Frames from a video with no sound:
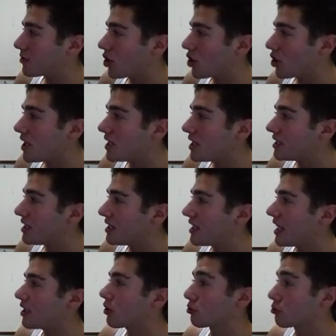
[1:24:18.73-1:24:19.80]
your grandma
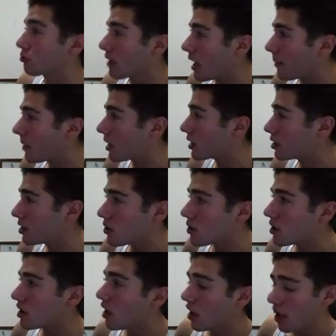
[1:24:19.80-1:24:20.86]
could do it, so
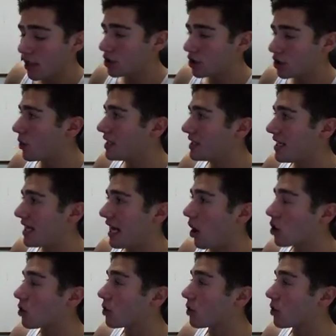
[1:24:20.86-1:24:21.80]
easy that Uncle Gary,